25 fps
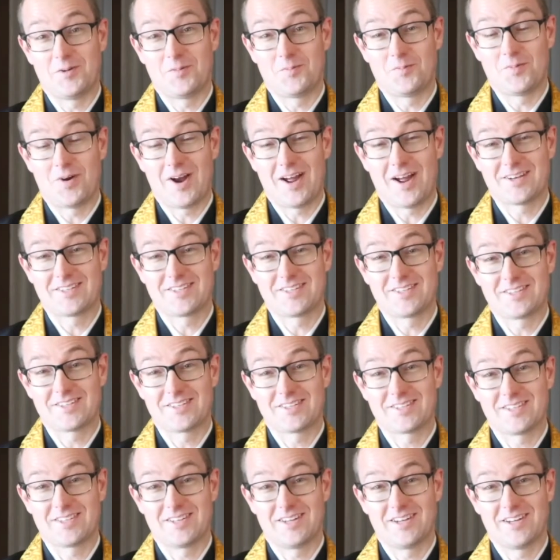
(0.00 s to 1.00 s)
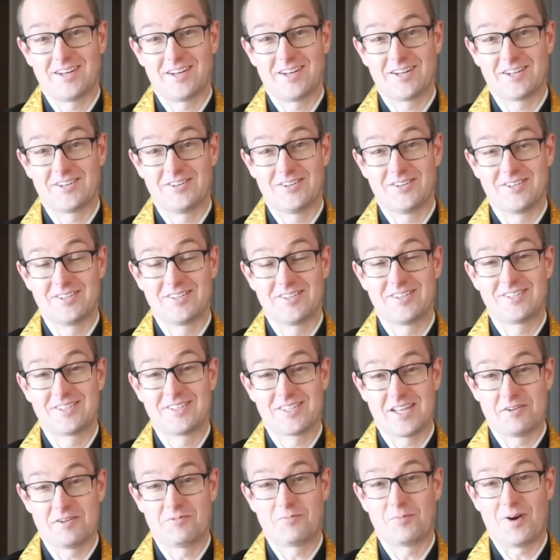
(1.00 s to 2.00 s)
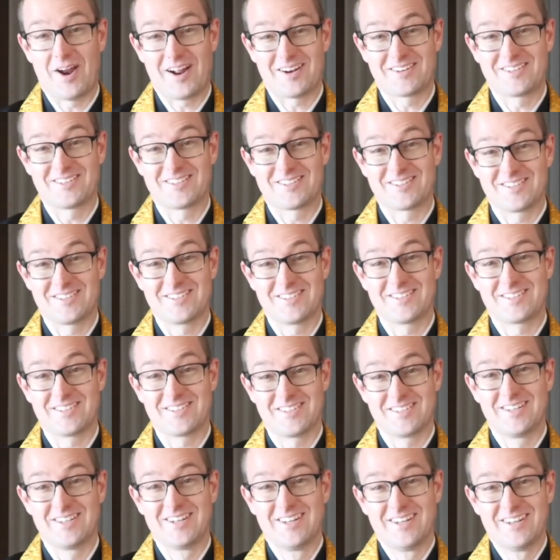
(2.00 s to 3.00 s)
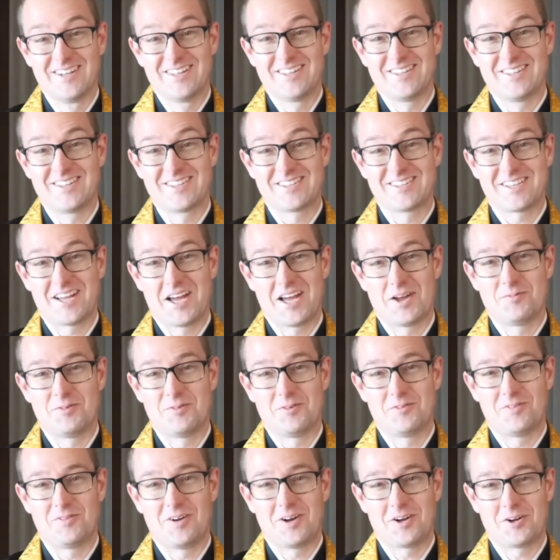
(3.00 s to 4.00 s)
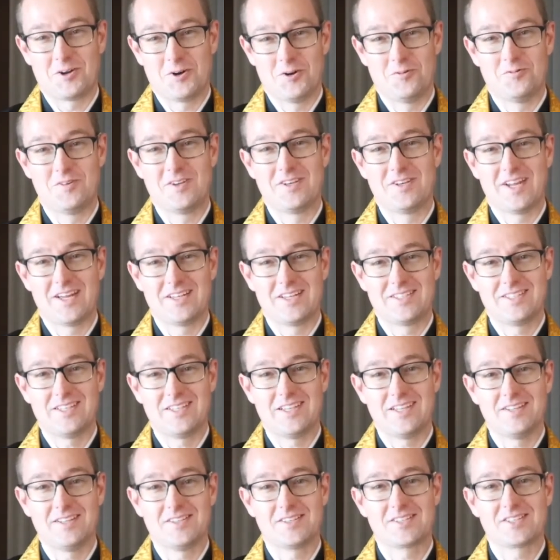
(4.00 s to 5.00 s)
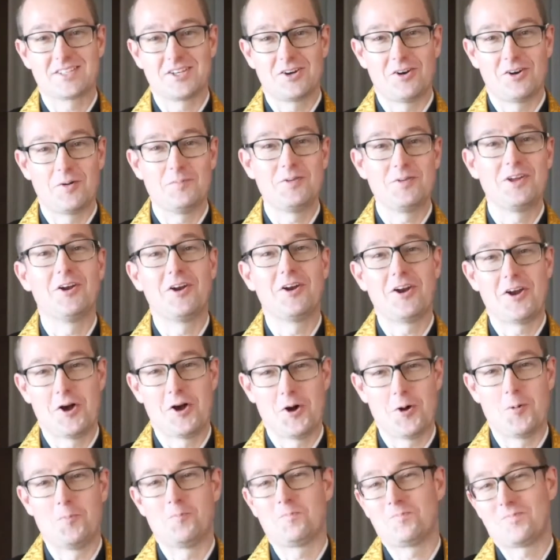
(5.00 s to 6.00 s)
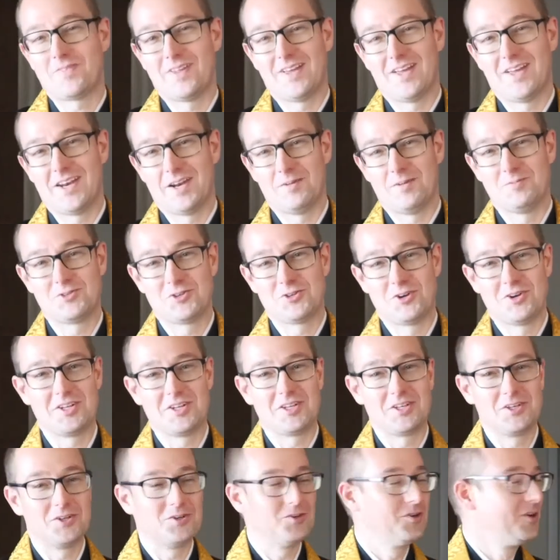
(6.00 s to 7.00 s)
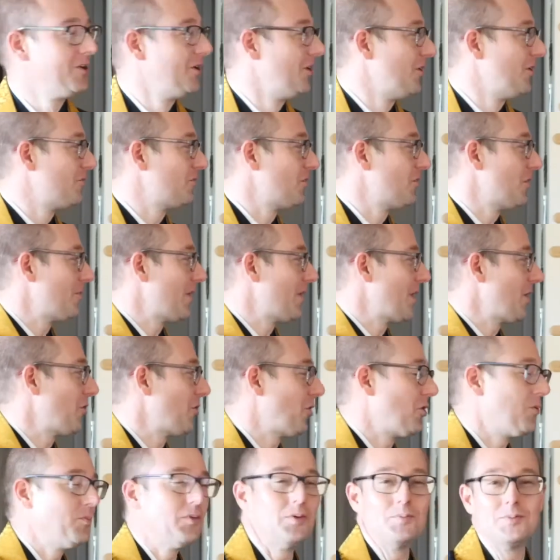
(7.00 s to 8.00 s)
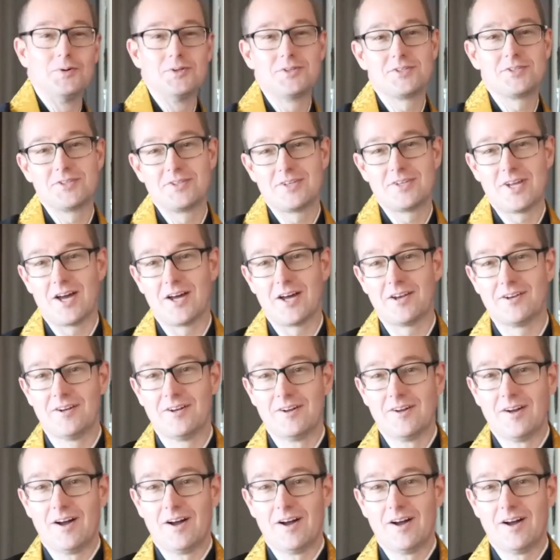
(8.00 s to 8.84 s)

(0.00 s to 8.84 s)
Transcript: practice good, safe practices in this time of COVID-19. So I'm here at home, and I'm joining you from my home, Obutsudan,